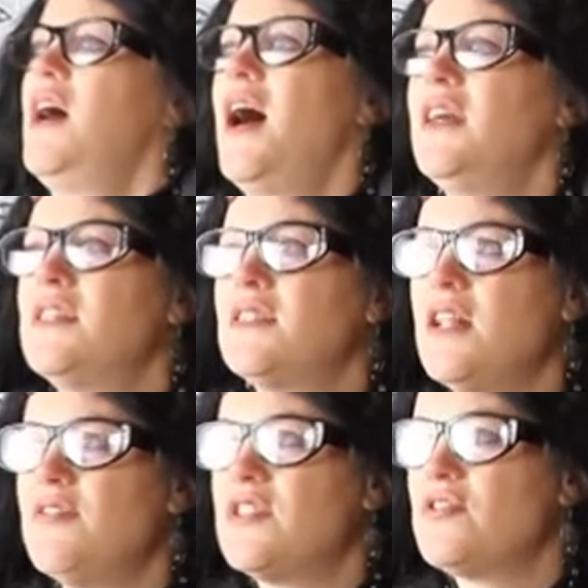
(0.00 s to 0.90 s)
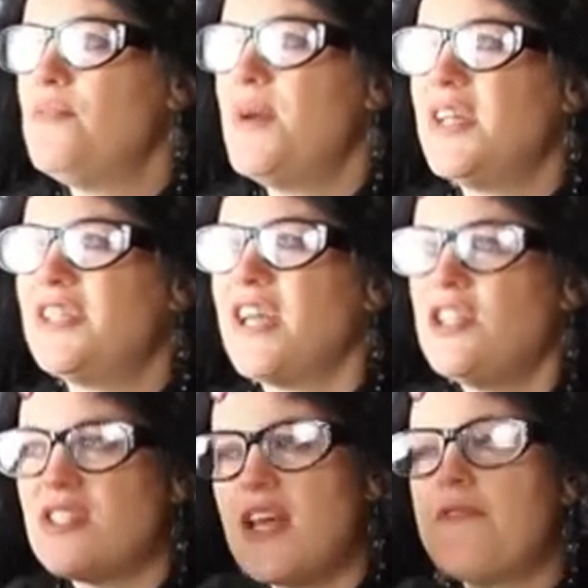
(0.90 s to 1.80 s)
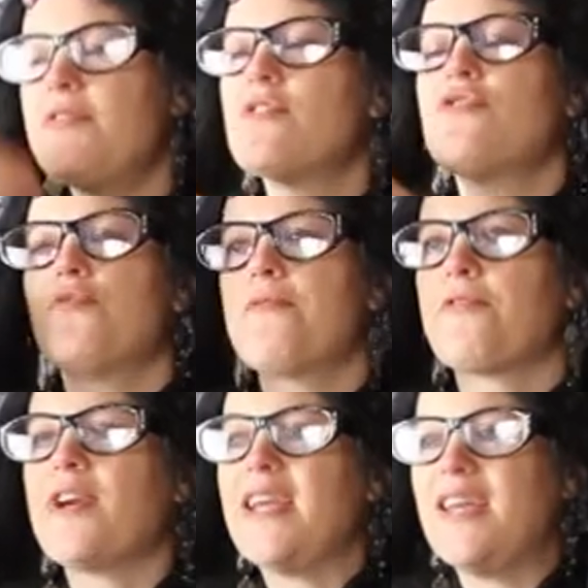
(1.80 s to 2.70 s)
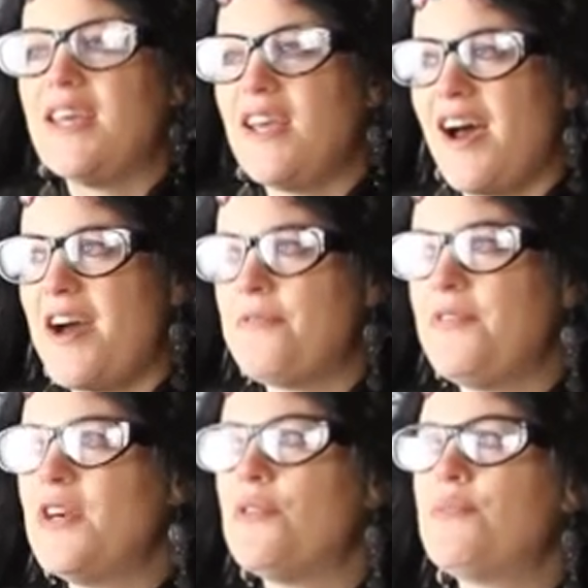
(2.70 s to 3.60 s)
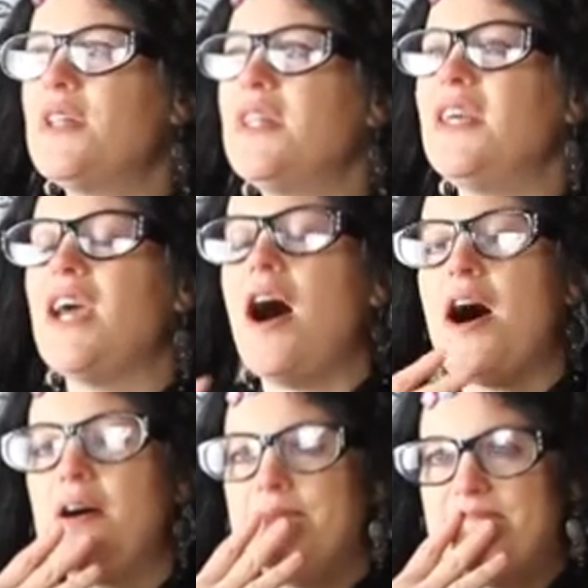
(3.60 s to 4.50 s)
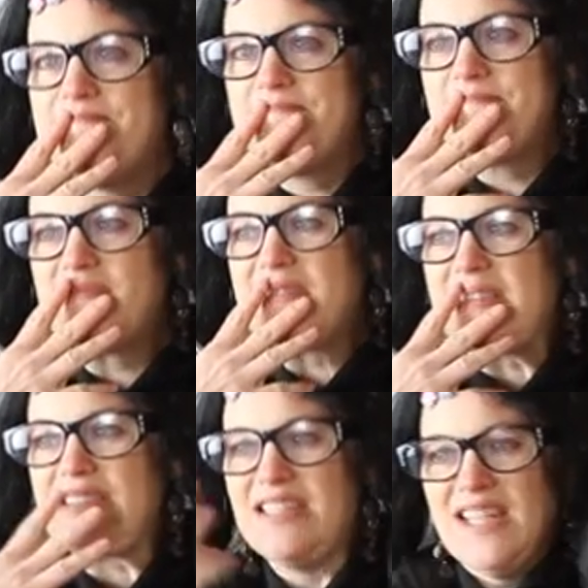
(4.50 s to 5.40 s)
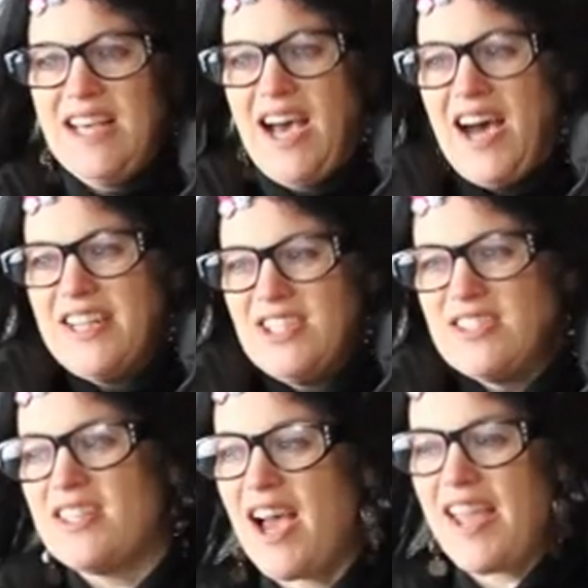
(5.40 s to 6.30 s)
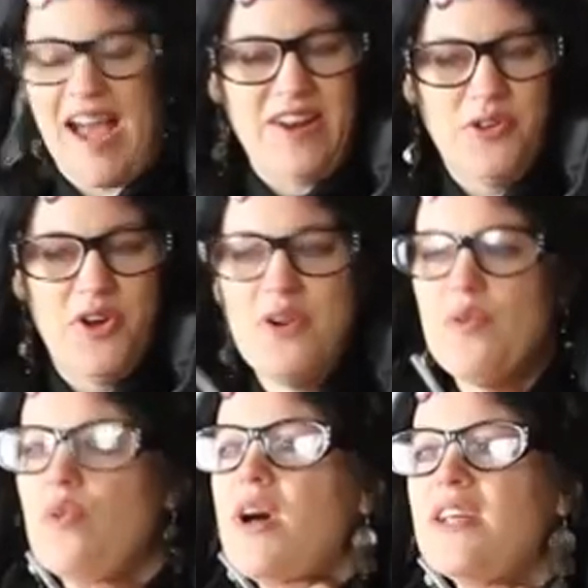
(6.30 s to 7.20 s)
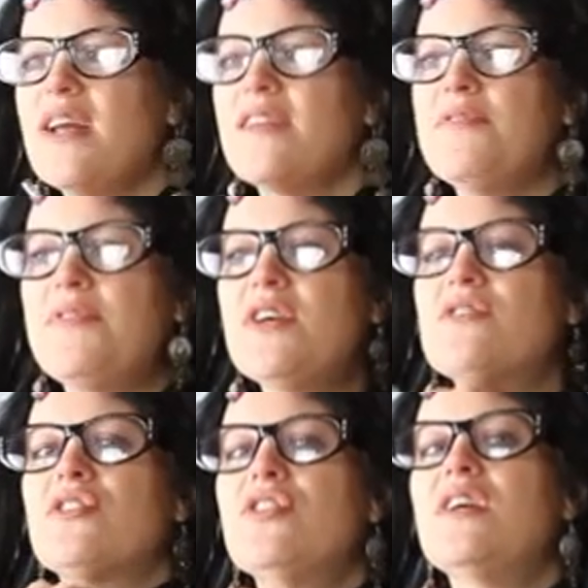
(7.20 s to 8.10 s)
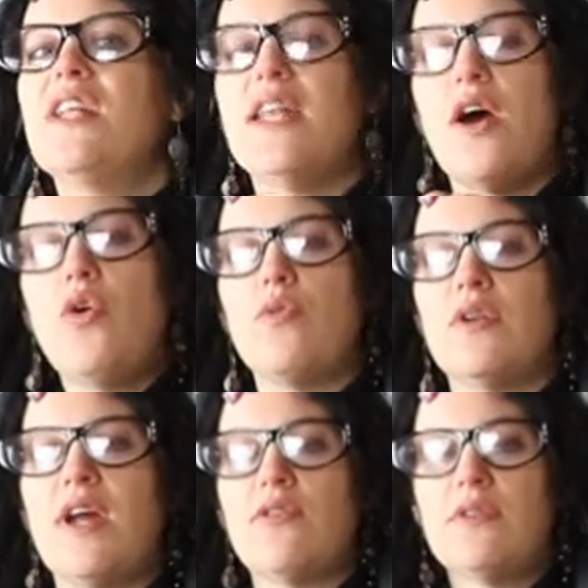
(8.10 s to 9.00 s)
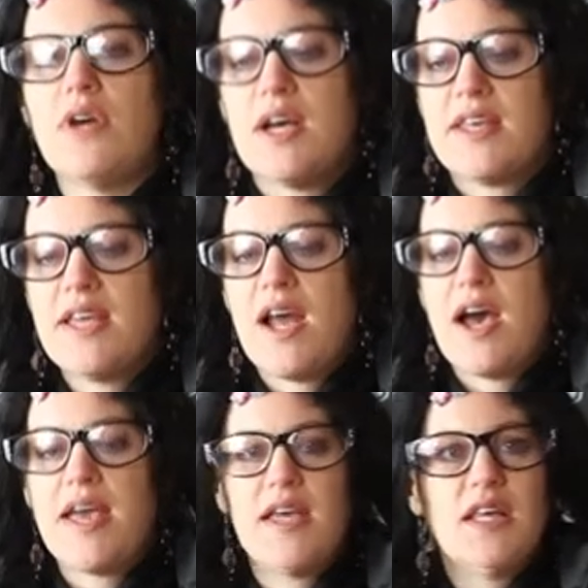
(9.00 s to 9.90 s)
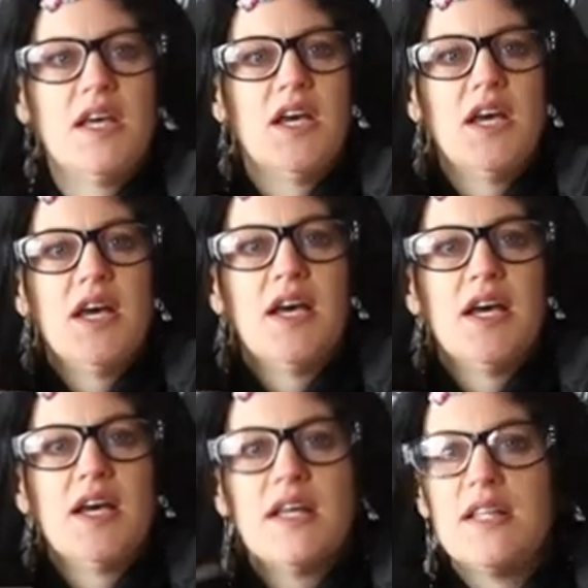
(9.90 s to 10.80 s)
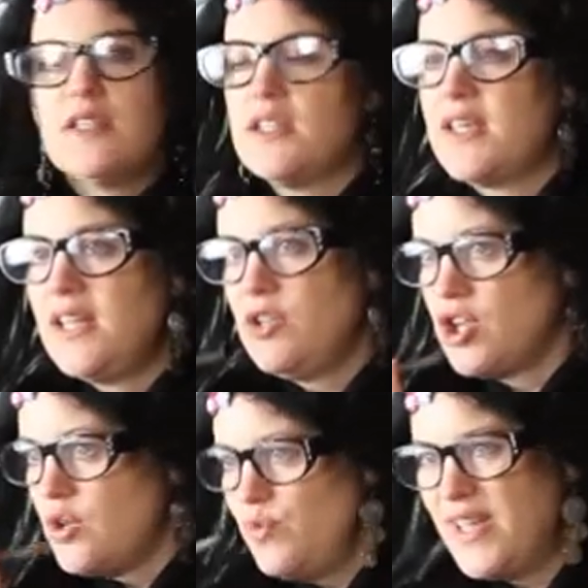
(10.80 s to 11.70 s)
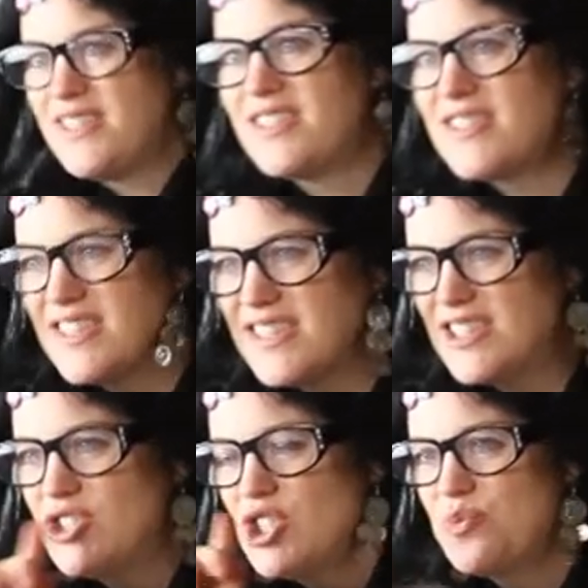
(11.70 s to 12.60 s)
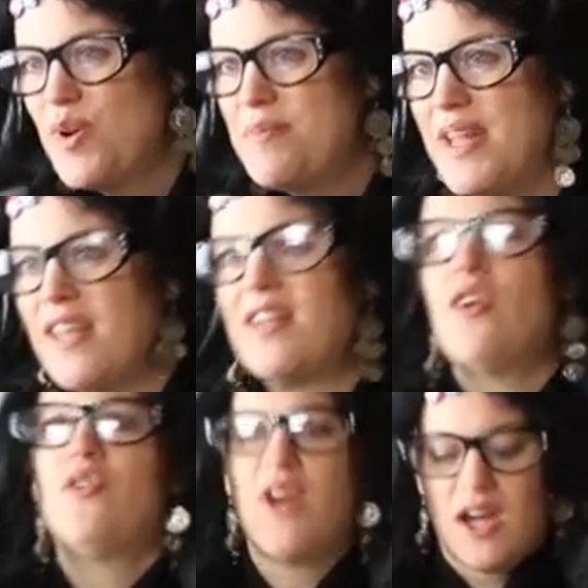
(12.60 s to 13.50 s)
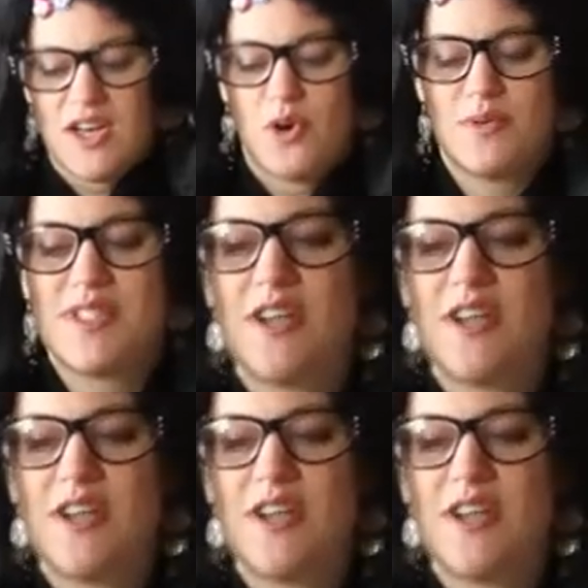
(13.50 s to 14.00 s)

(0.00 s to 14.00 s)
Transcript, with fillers: I just love it so much. I just. I feel so free. I feel really. Um, I just. I, I don't know. It, it feels good. And oh, now can I? Can can we just just one minute. Hold on.